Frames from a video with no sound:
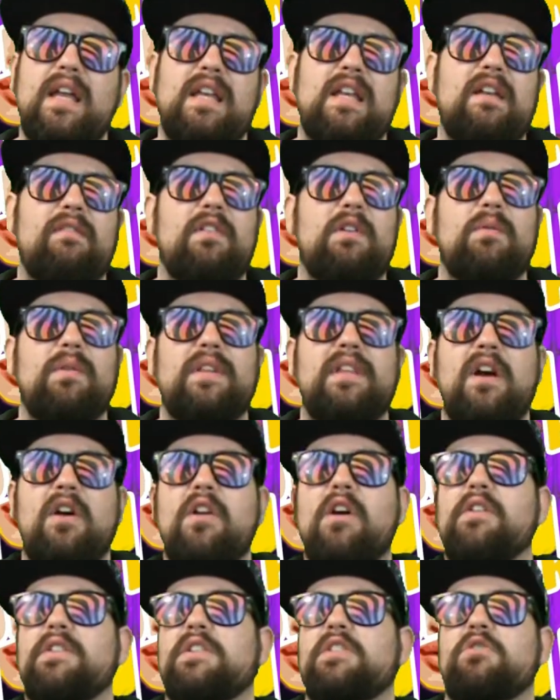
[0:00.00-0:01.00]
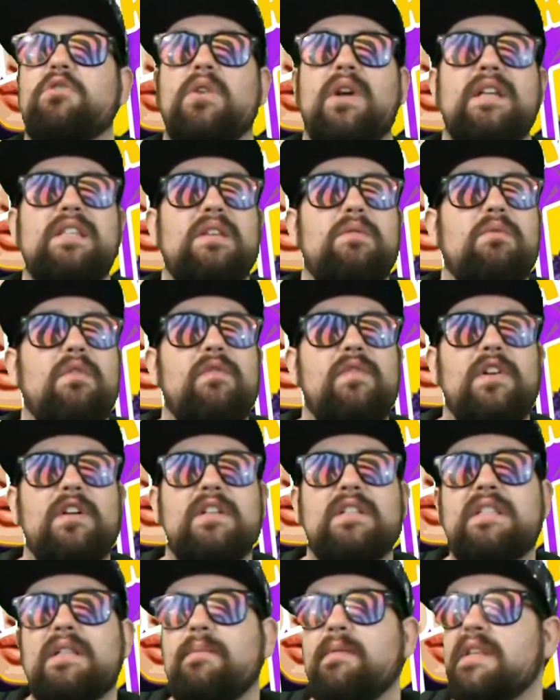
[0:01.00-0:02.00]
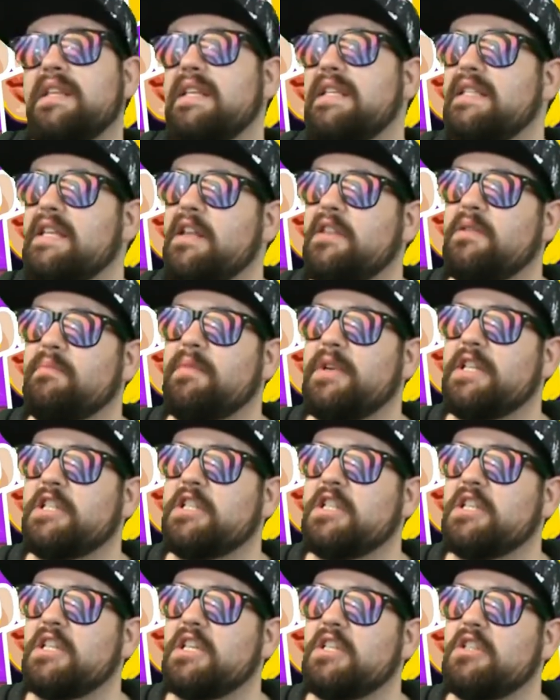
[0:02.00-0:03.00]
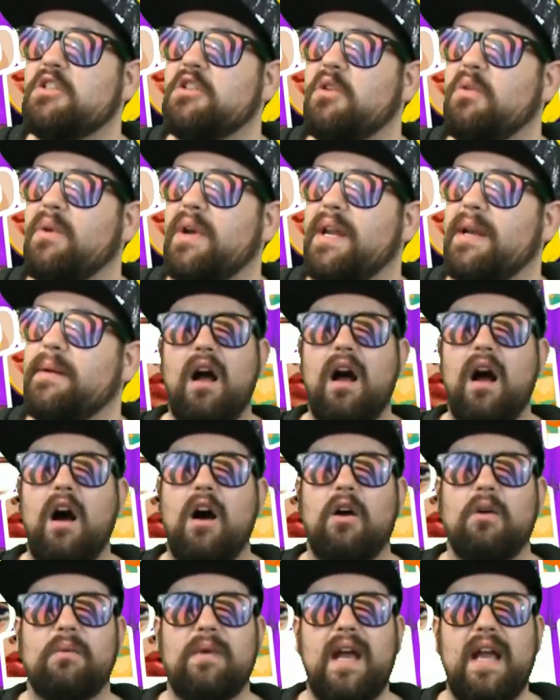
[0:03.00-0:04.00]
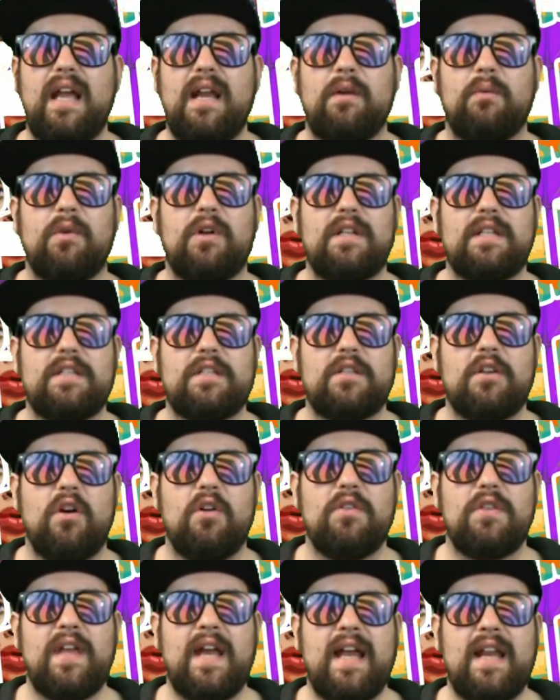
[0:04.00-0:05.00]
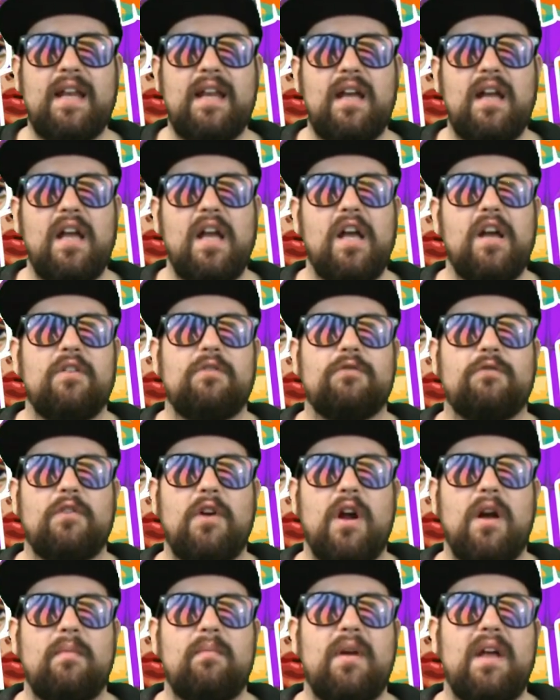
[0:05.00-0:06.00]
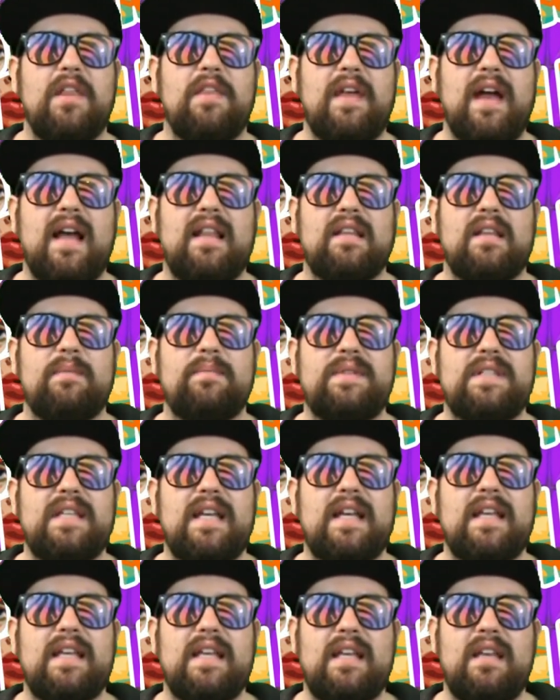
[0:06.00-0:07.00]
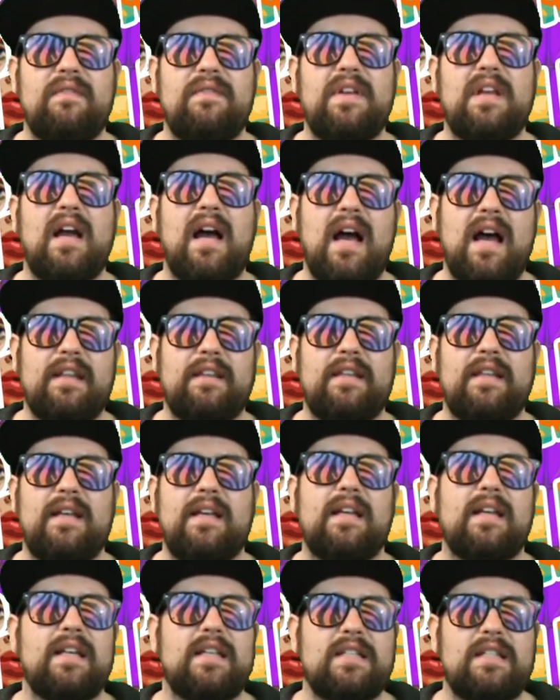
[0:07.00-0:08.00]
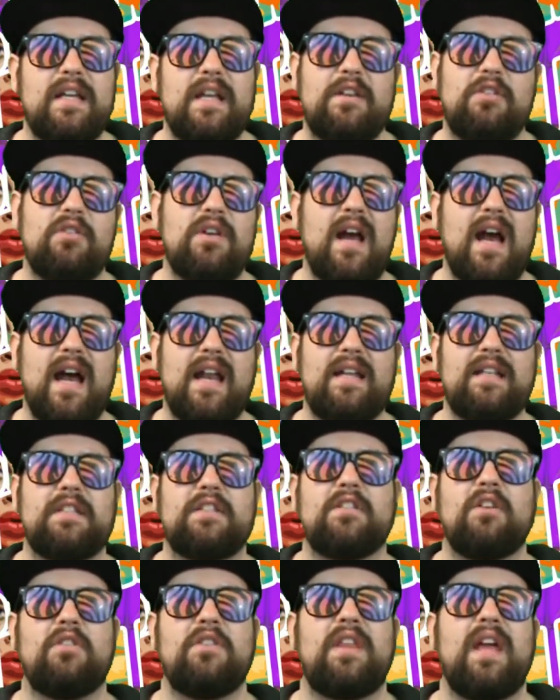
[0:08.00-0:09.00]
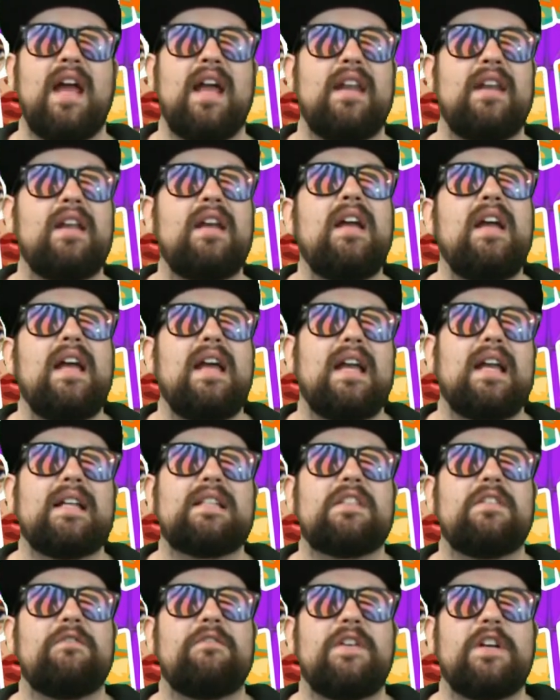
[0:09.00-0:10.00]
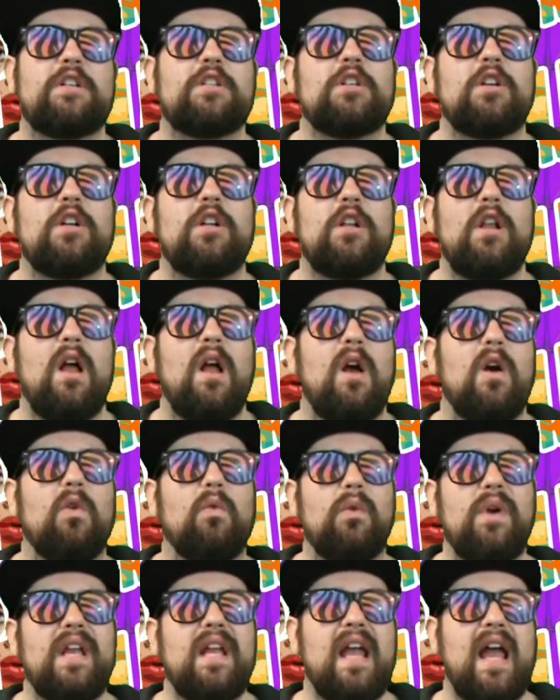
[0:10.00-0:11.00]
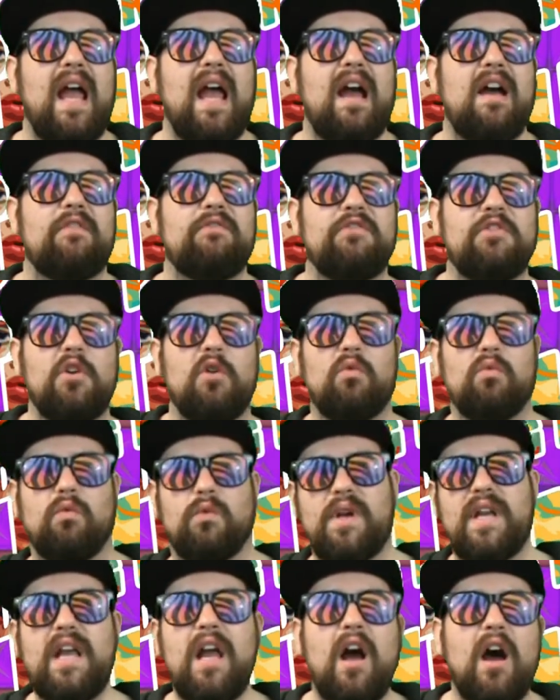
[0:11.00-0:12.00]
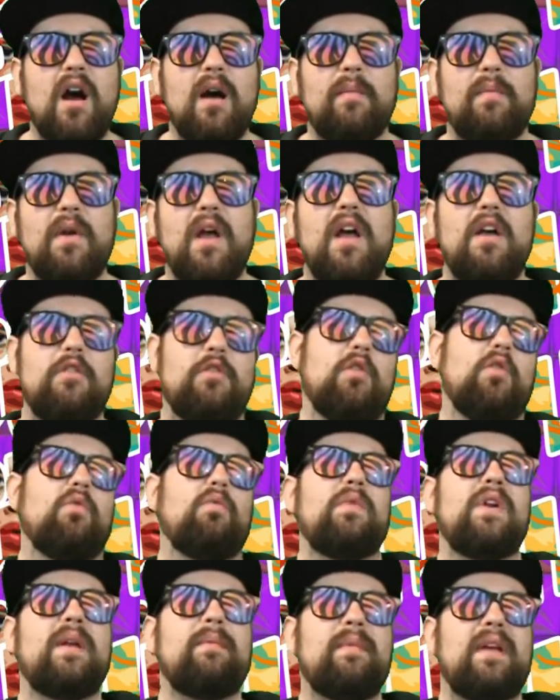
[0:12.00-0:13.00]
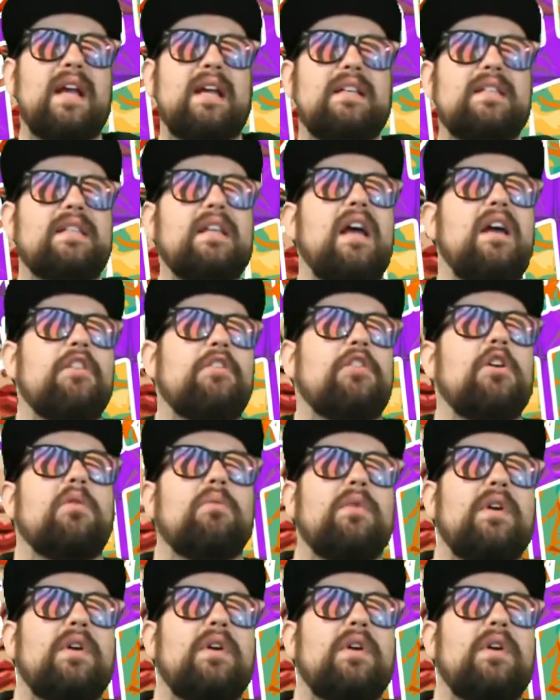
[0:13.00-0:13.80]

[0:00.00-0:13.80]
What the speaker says: even without all these crazy reveals some of these other bitches is doing. All right, well, and so then from that lip sync, Evie Oddly continued on. And so then it's official. We have the re-up, the remix, the